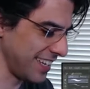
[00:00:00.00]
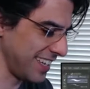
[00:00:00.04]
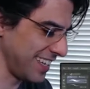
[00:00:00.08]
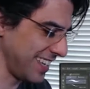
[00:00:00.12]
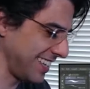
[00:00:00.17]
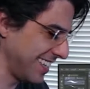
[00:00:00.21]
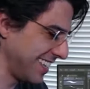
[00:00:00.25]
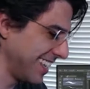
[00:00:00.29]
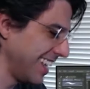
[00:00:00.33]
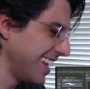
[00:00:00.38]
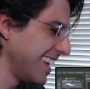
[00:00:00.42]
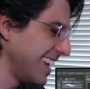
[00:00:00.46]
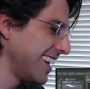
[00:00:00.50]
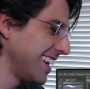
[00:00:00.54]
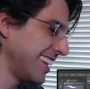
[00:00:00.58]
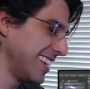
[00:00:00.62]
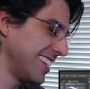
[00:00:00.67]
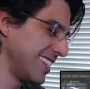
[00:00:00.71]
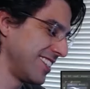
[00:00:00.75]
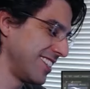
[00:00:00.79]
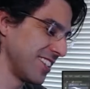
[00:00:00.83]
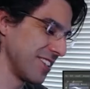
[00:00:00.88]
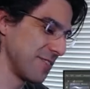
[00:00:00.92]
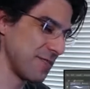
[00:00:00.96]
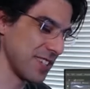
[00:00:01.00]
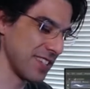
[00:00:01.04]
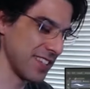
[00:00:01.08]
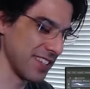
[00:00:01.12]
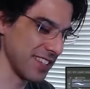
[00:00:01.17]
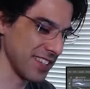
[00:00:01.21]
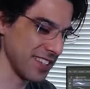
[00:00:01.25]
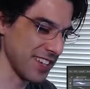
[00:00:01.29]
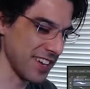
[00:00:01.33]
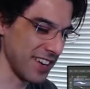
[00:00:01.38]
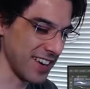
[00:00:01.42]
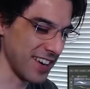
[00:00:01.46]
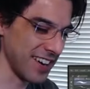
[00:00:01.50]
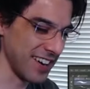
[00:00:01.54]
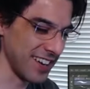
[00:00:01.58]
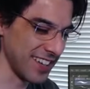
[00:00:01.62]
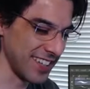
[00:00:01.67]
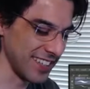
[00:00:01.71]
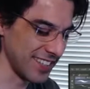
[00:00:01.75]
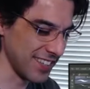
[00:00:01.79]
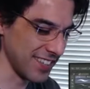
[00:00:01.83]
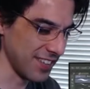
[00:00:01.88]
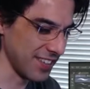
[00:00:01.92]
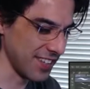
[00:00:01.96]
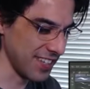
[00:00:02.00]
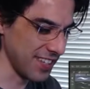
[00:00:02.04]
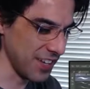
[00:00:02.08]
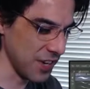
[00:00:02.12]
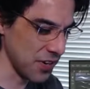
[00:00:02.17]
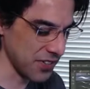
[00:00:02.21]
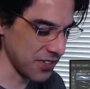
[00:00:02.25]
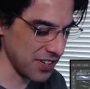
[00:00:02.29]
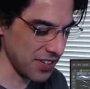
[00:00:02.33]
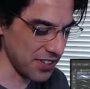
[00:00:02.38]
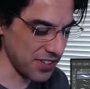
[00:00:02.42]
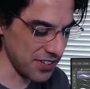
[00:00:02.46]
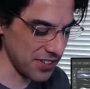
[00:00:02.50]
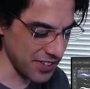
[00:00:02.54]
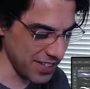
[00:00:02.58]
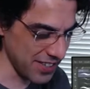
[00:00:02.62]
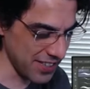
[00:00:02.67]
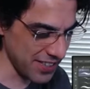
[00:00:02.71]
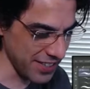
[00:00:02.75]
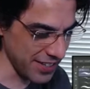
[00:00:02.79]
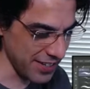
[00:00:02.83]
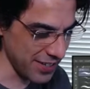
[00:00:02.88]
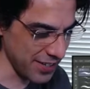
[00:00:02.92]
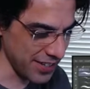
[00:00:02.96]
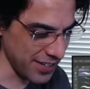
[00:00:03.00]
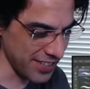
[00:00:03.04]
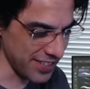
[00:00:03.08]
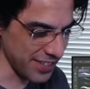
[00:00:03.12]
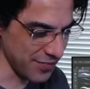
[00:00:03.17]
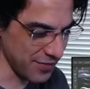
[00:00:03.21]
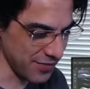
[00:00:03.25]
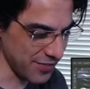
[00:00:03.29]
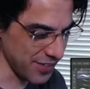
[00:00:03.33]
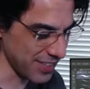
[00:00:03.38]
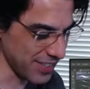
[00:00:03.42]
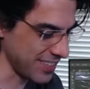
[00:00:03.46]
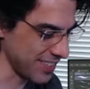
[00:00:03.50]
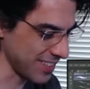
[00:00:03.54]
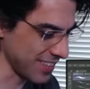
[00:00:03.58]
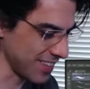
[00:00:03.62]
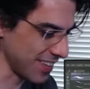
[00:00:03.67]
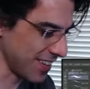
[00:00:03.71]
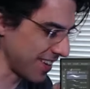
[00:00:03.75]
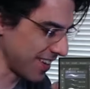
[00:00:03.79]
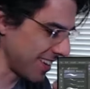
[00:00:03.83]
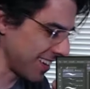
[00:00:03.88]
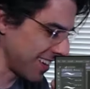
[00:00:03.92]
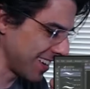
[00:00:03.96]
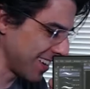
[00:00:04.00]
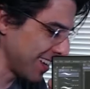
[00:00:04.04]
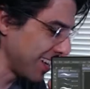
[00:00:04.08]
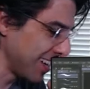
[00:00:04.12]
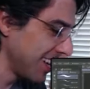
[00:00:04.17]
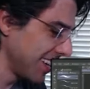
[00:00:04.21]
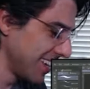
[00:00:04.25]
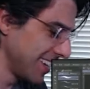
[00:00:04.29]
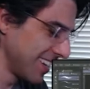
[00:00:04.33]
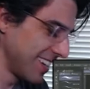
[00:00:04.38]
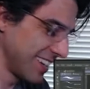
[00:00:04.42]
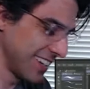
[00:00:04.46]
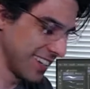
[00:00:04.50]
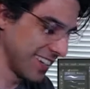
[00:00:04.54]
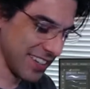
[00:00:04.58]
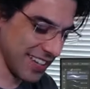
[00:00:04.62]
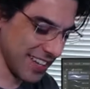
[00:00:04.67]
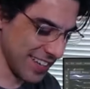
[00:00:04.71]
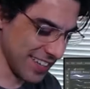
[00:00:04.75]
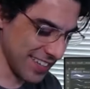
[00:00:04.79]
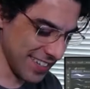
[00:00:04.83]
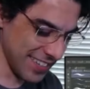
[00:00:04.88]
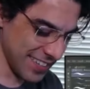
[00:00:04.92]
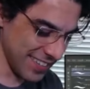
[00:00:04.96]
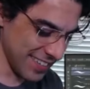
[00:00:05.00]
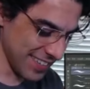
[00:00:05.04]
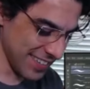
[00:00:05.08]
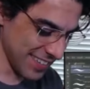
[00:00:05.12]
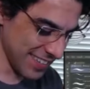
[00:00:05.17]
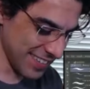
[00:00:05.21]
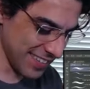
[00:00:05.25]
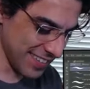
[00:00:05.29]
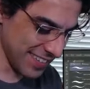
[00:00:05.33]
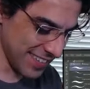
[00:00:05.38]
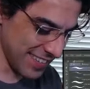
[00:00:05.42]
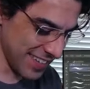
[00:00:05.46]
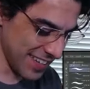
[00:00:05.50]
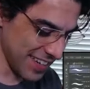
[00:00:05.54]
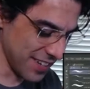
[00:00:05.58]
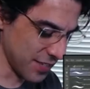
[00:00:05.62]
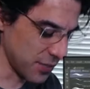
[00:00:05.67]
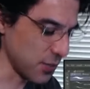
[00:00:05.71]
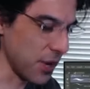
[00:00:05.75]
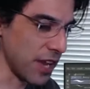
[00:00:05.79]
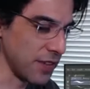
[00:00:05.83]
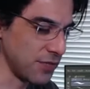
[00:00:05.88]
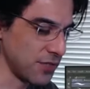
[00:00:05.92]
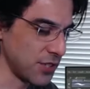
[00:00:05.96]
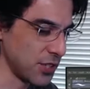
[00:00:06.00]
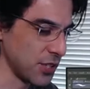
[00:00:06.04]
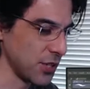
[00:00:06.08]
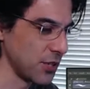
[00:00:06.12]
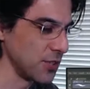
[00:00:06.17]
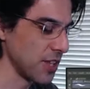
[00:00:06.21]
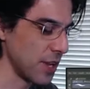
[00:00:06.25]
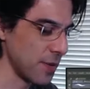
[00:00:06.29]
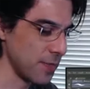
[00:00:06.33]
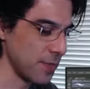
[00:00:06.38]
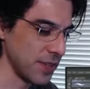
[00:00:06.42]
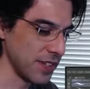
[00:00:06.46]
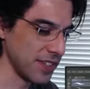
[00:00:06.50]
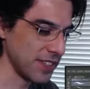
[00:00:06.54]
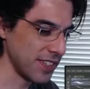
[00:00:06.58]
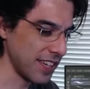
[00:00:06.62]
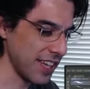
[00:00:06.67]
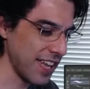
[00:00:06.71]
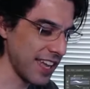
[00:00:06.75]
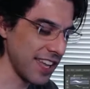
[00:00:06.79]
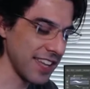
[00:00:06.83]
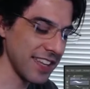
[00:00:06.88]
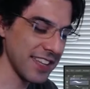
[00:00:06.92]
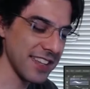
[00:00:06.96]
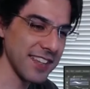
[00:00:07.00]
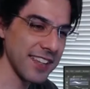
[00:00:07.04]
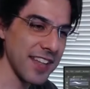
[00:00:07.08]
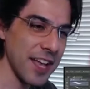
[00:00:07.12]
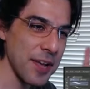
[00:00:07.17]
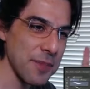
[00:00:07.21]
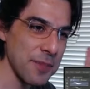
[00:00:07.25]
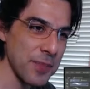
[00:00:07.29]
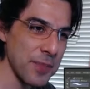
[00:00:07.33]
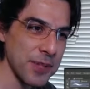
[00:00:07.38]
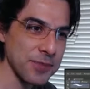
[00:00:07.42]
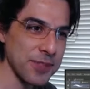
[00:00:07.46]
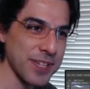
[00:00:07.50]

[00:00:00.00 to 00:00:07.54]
he he jumps into the car and so he goes underneath the hood to fix the car and his, and his wife shows up and it's like, "Hey, the light bulb's